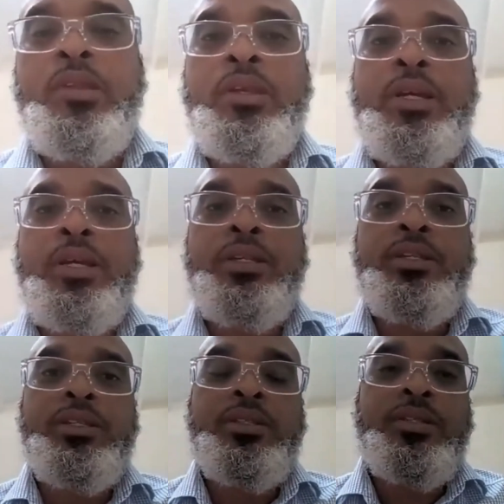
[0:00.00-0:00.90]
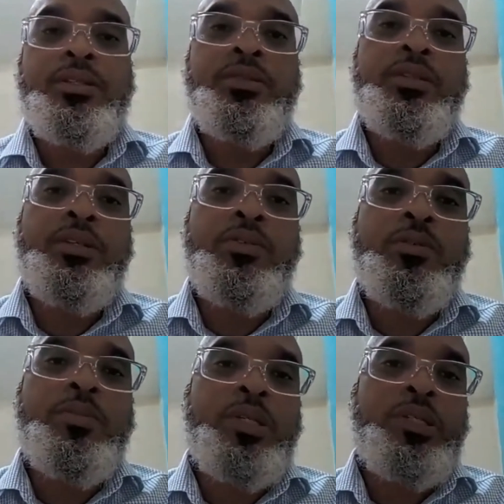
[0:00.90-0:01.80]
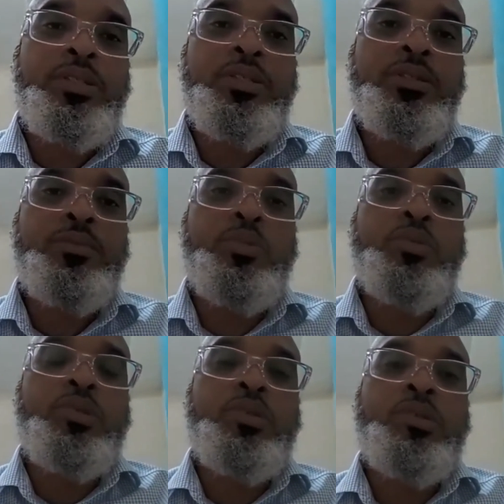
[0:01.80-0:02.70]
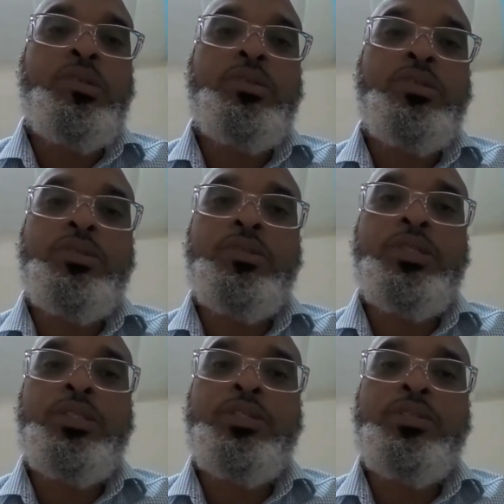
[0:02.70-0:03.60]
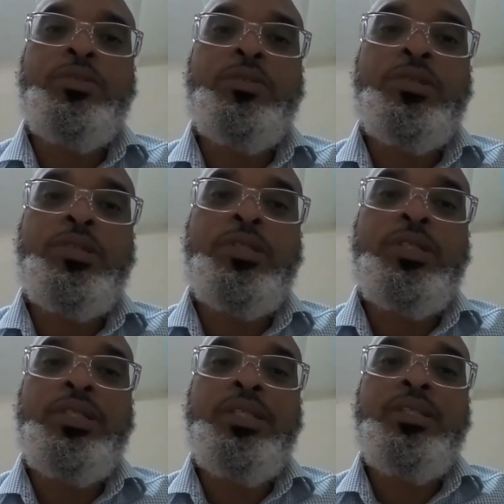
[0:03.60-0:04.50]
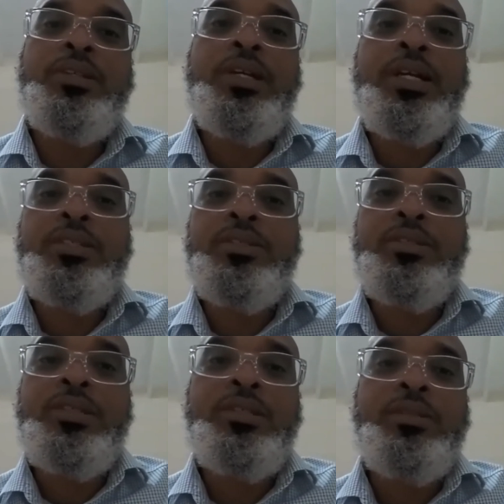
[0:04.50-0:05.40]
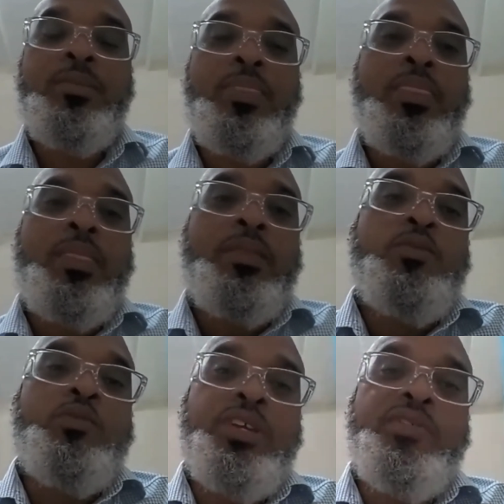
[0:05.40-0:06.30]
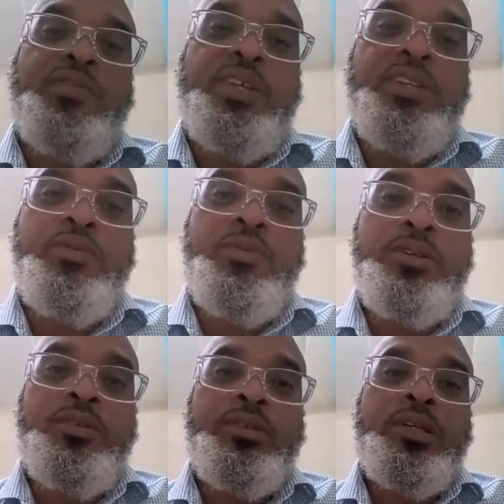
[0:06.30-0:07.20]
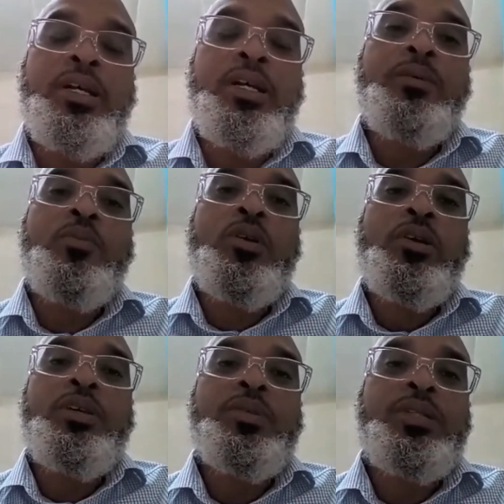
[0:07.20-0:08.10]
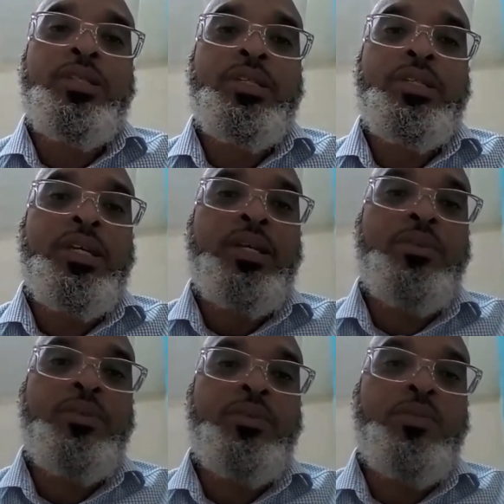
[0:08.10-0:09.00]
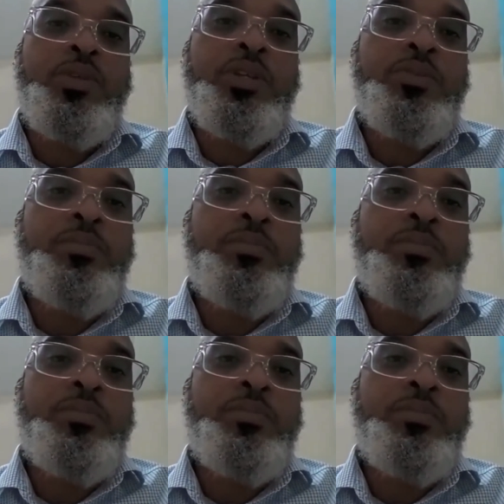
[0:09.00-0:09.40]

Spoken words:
and they go by certain protocols, so there's no need to actually reinvent the wheel. What I would say is that where we